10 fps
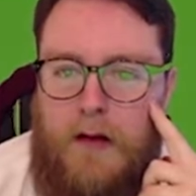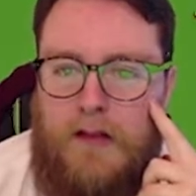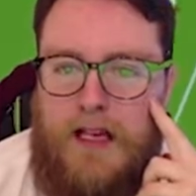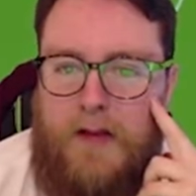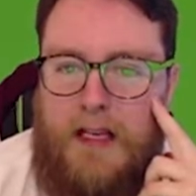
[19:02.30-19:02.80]

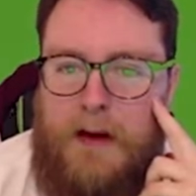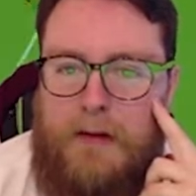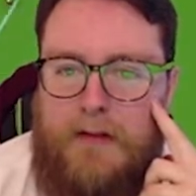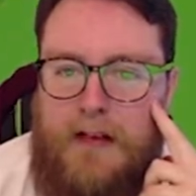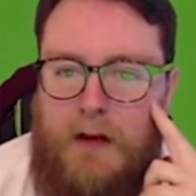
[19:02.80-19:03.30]
Savic now
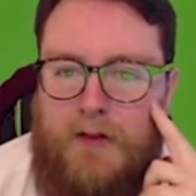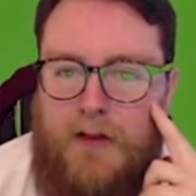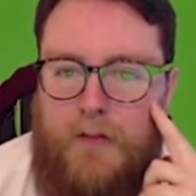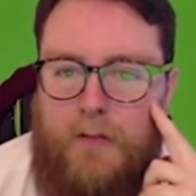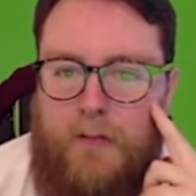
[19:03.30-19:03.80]
out to
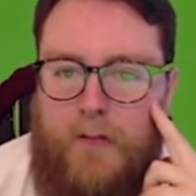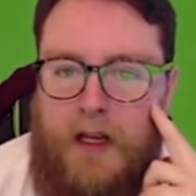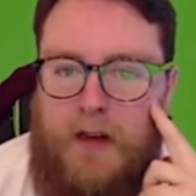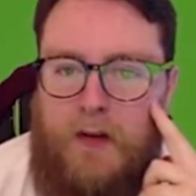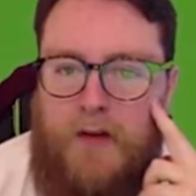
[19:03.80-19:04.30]
Nelson.
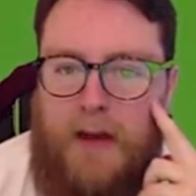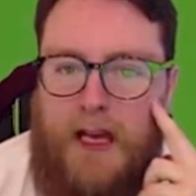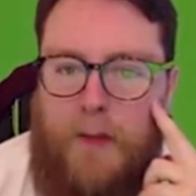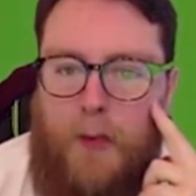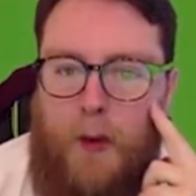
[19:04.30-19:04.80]
Can he do something
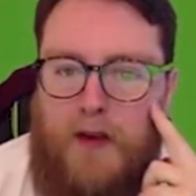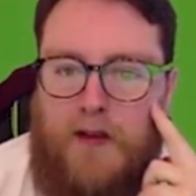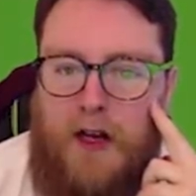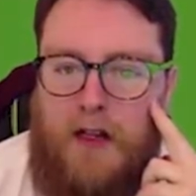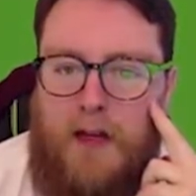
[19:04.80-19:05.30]
here? Ball
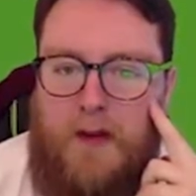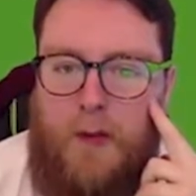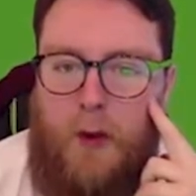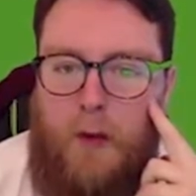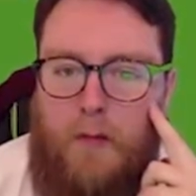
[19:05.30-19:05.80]
inside. Lovely
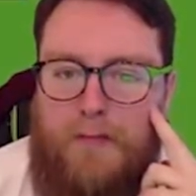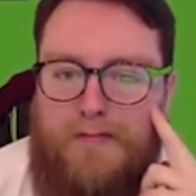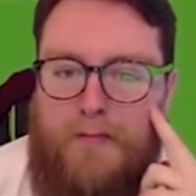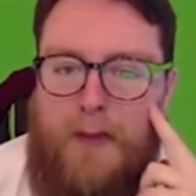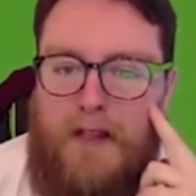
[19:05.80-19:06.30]
ball.
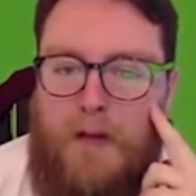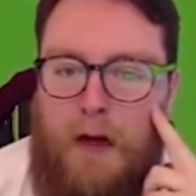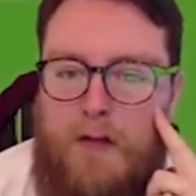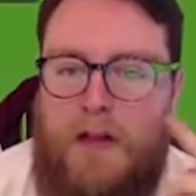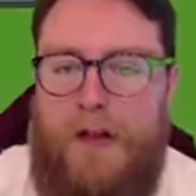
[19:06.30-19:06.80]
A bit too
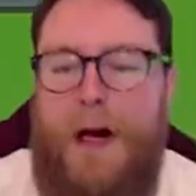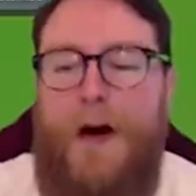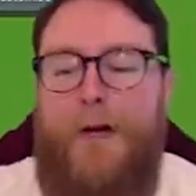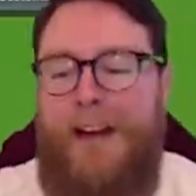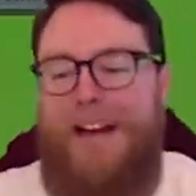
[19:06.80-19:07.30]
close to the
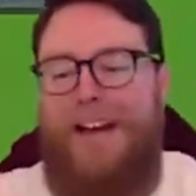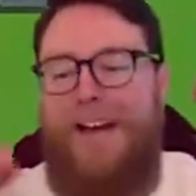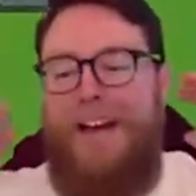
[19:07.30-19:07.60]
goalie,